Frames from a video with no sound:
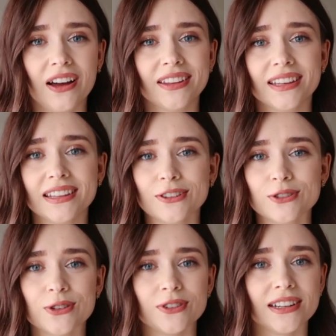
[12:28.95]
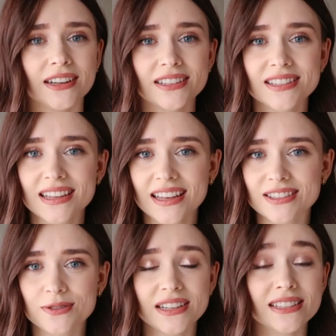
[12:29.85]
I think it looks good in
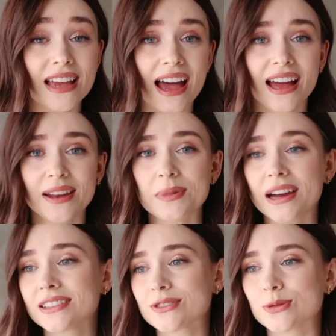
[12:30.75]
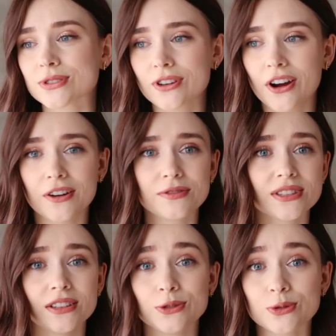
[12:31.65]
accessories, handbags, to
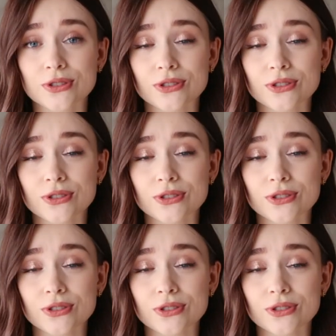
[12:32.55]
scarves, to